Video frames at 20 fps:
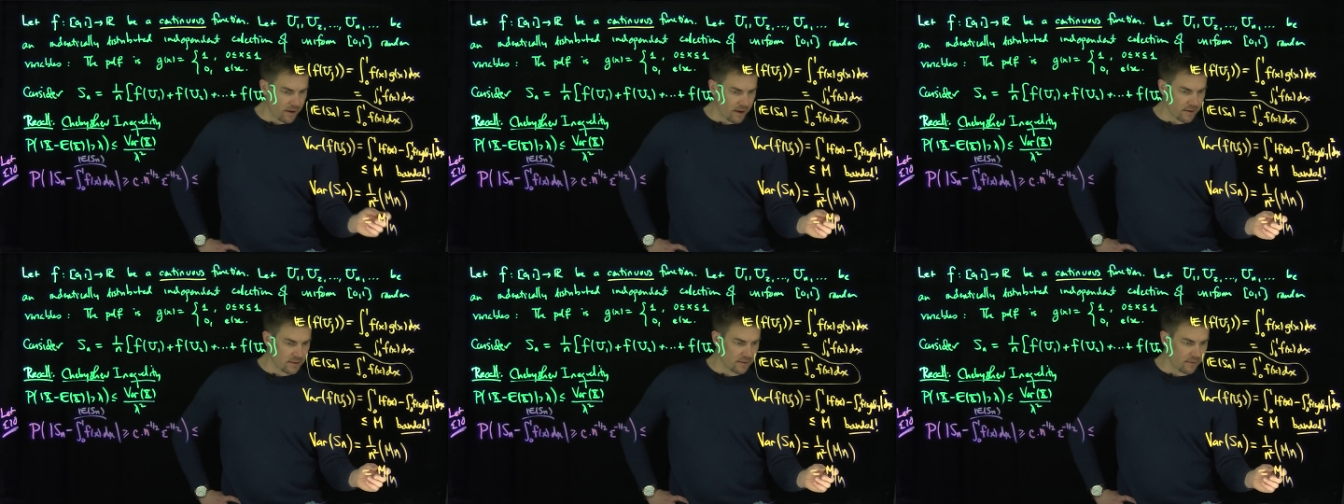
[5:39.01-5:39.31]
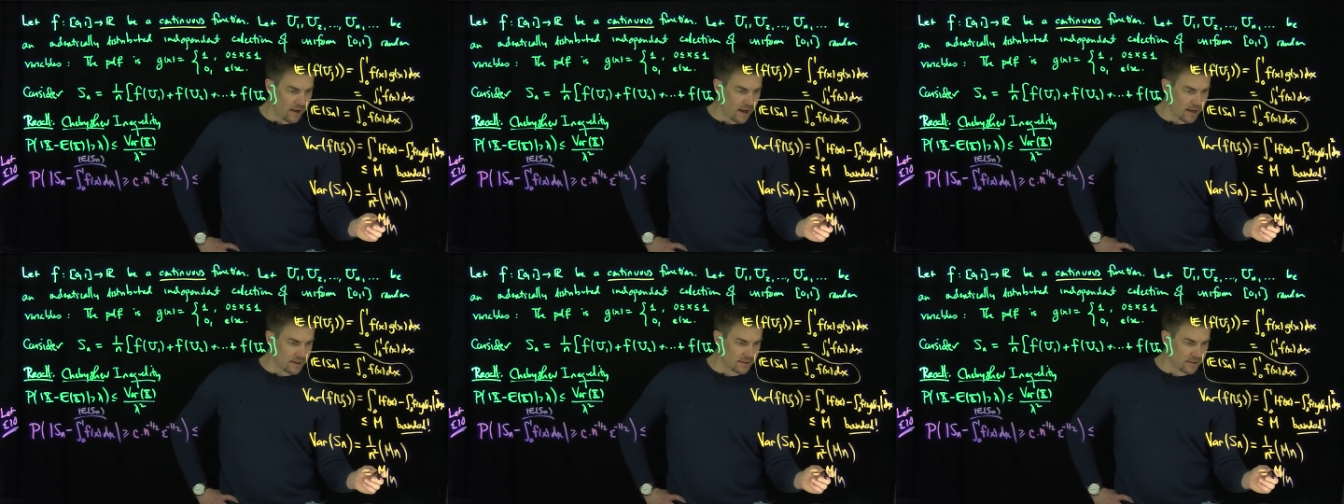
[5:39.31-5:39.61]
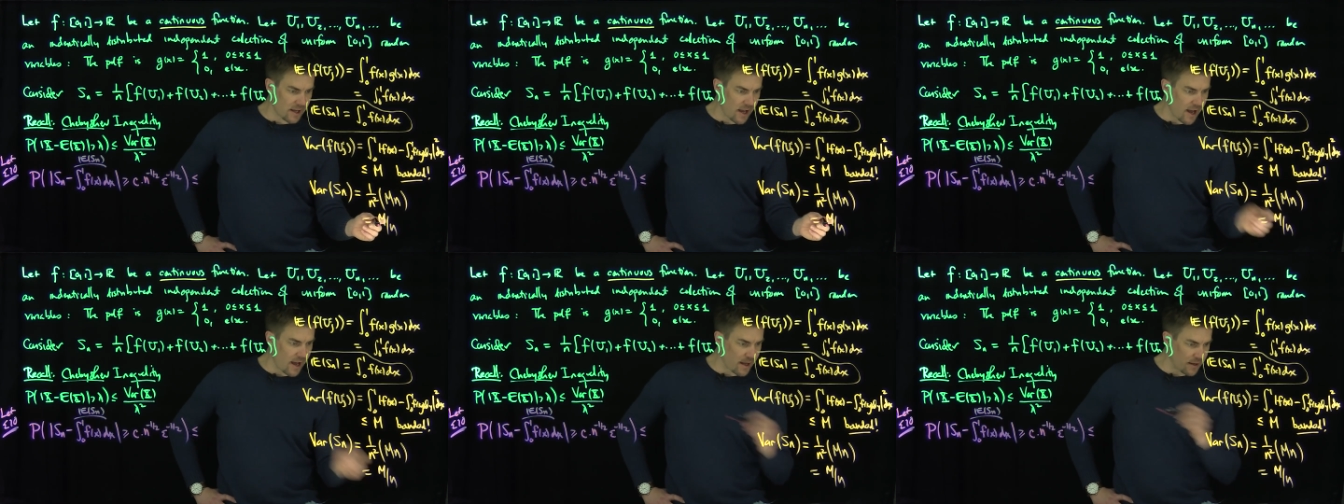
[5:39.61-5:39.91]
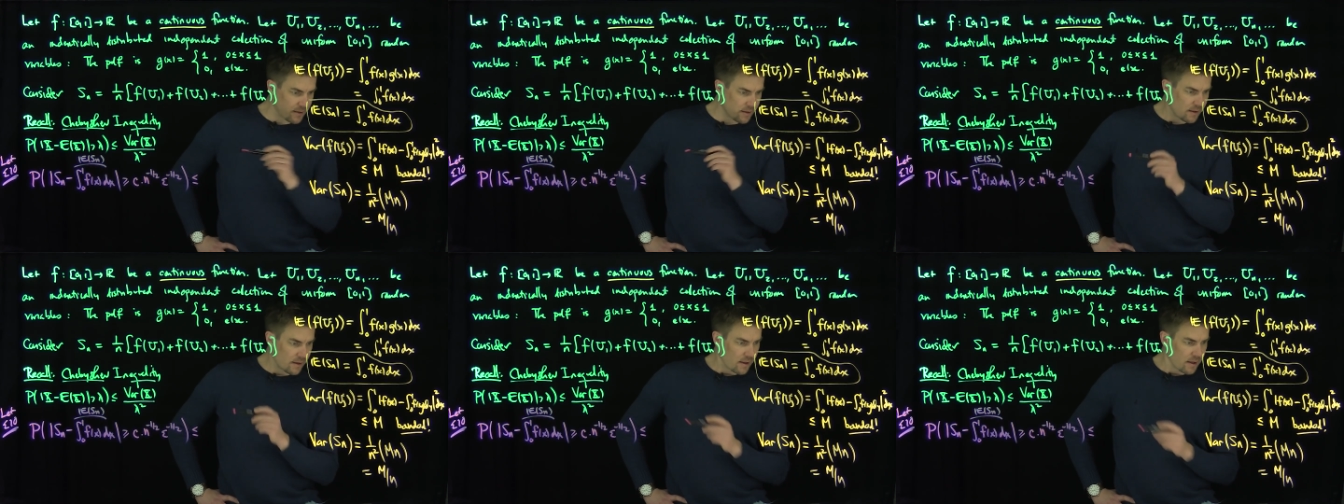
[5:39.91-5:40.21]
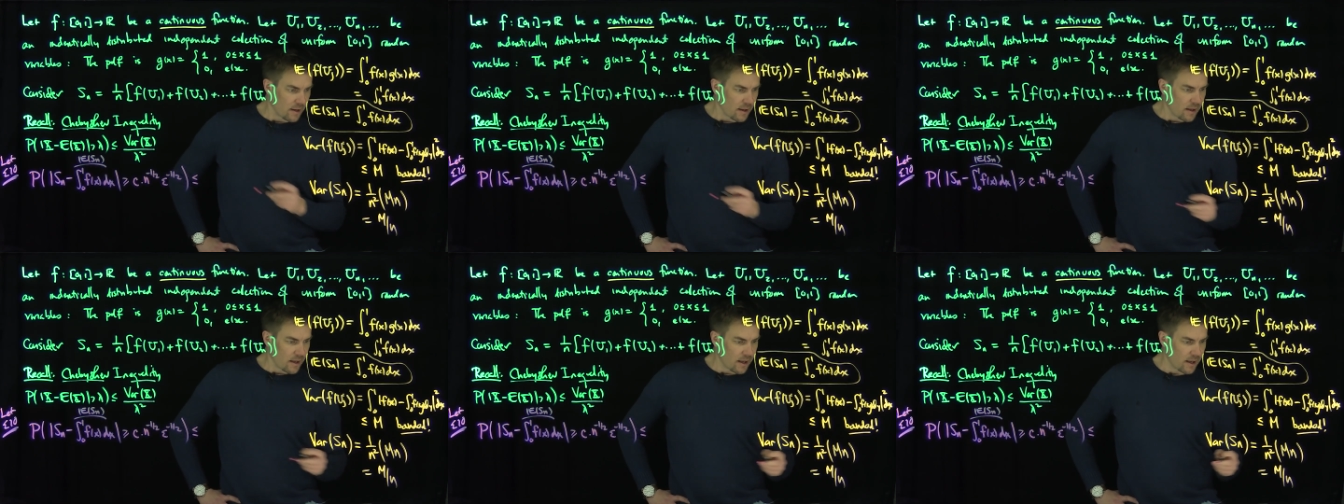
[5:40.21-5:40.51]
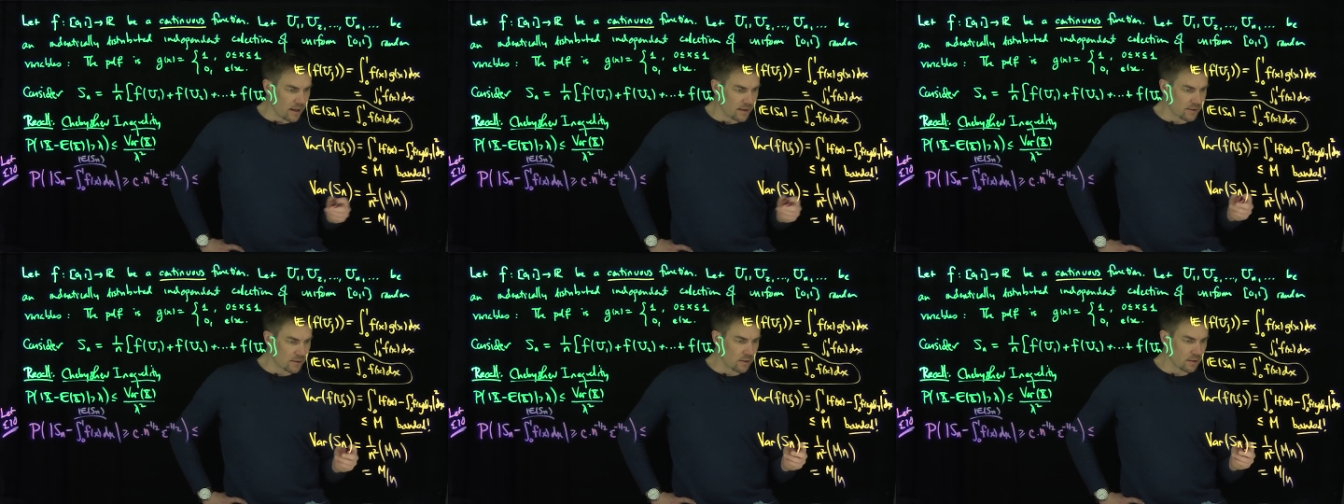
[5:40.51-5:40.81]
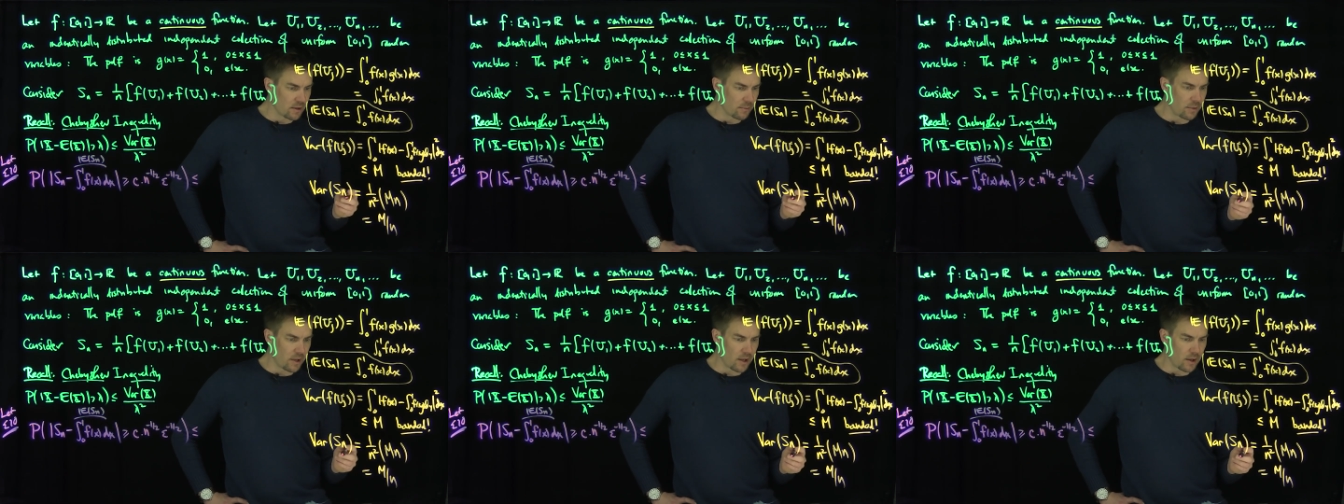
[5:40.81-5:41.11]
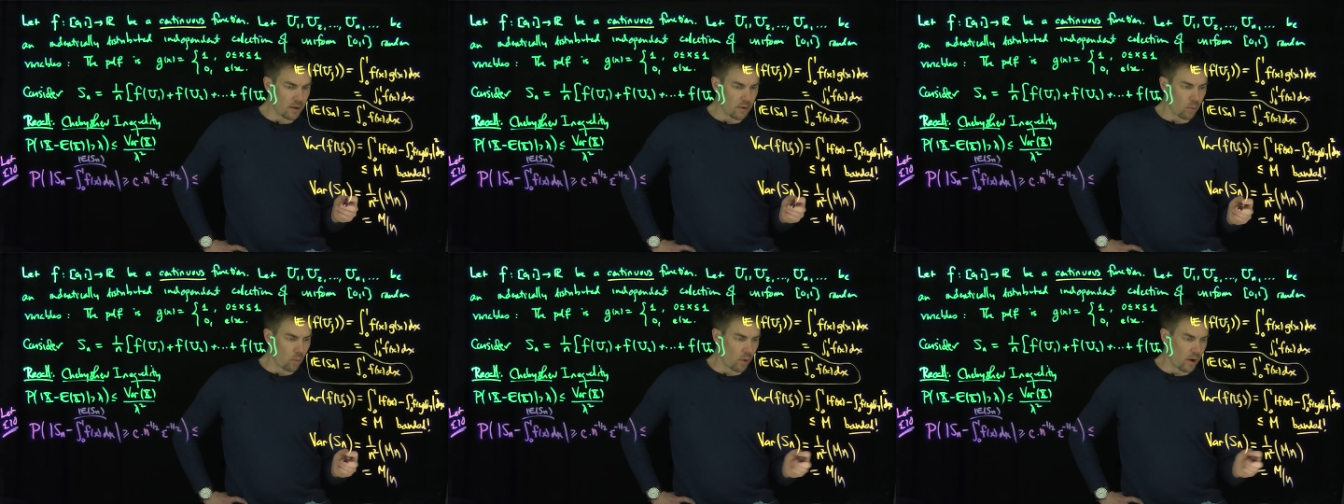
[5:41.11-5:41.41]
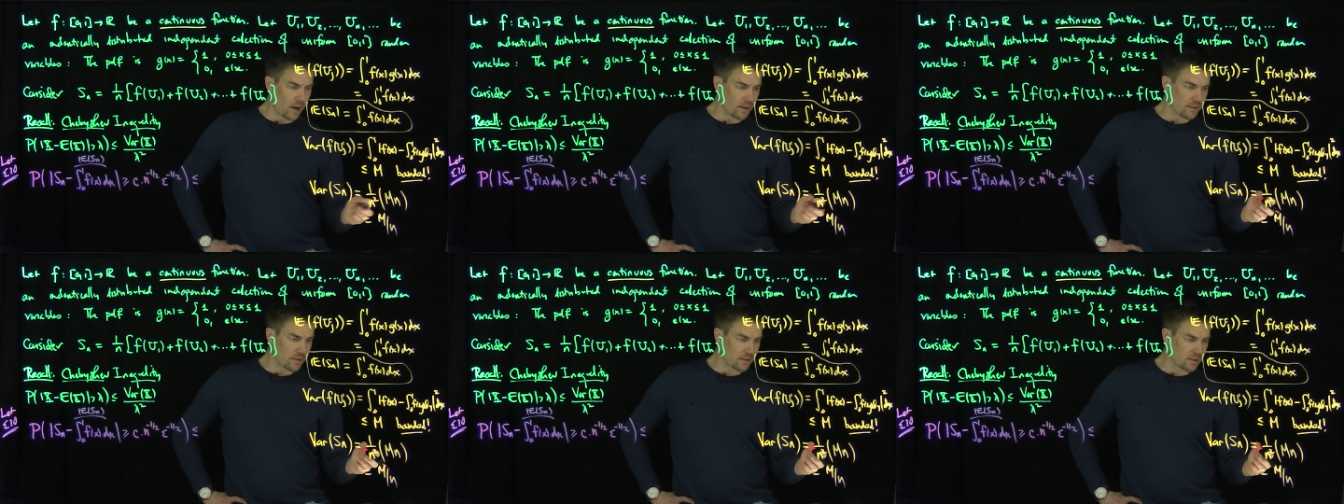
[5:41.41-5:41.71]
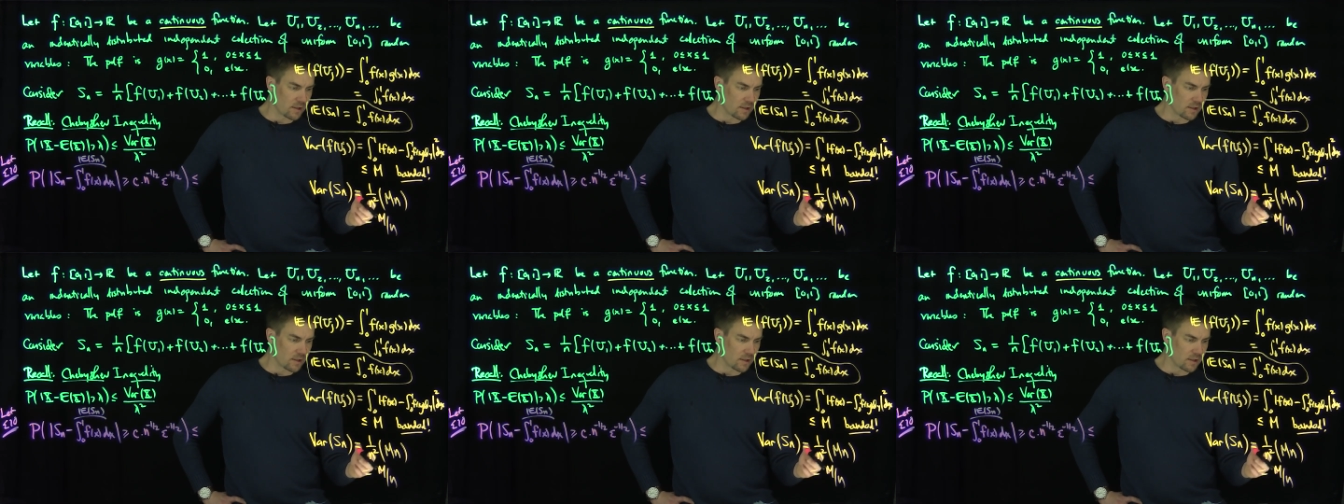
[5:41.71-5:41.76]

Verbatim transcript: The variance of Sn is going to be what?